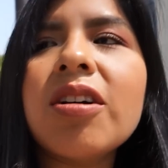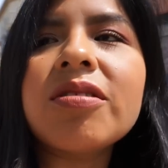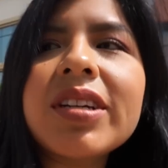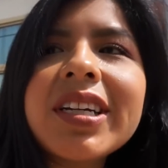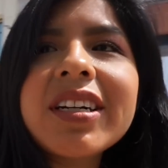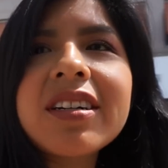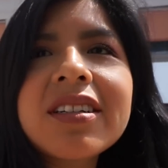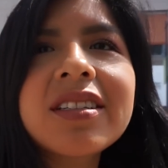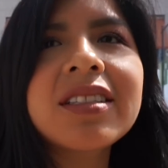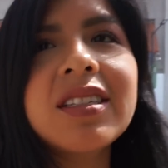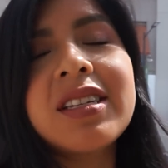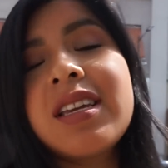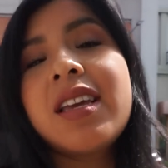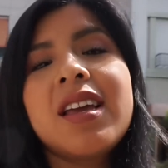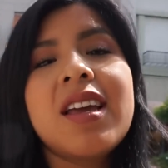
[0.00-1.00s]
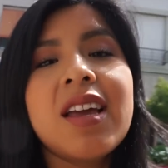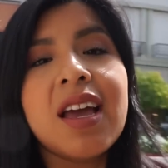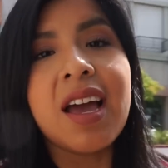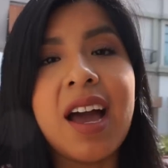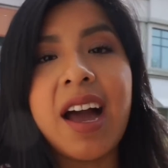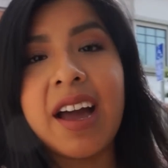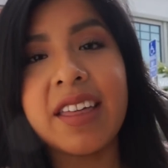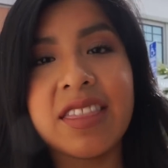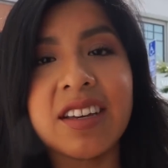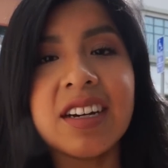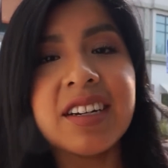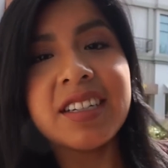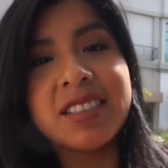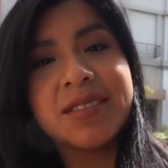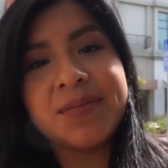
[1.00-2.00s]
oh here, I
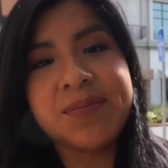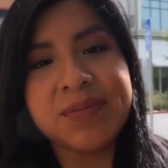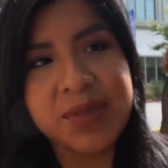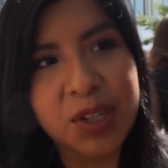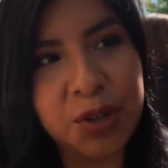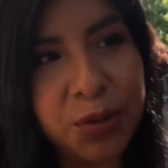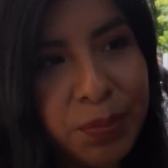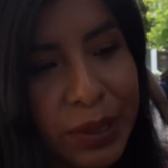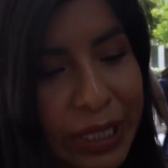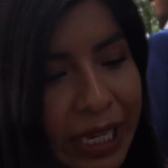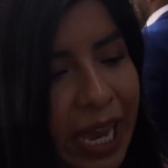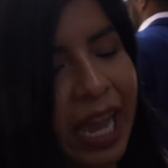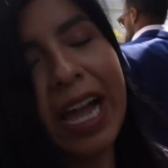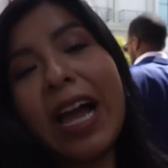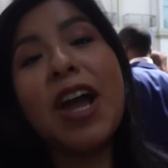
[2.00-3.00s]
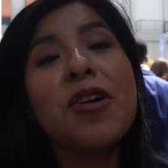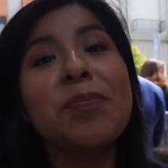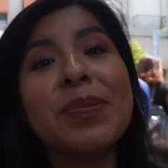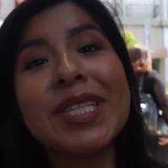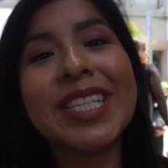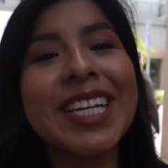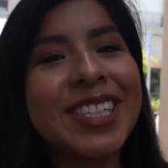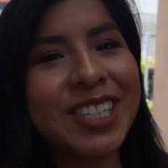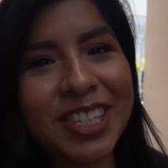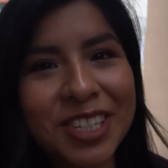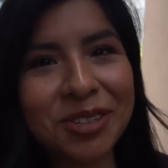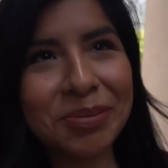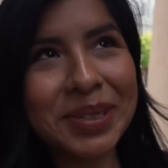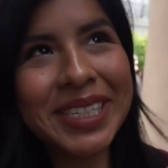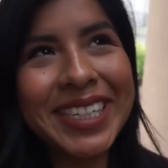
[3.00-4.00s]
thought, oops,
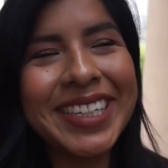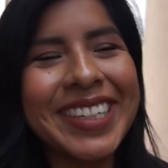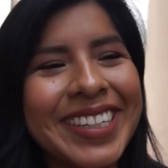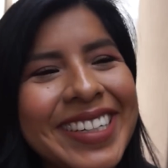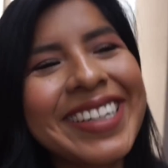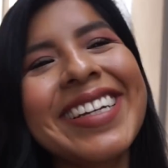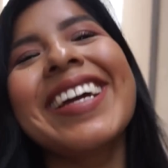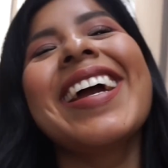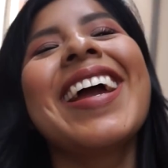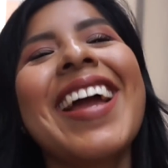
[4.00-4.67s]
oops,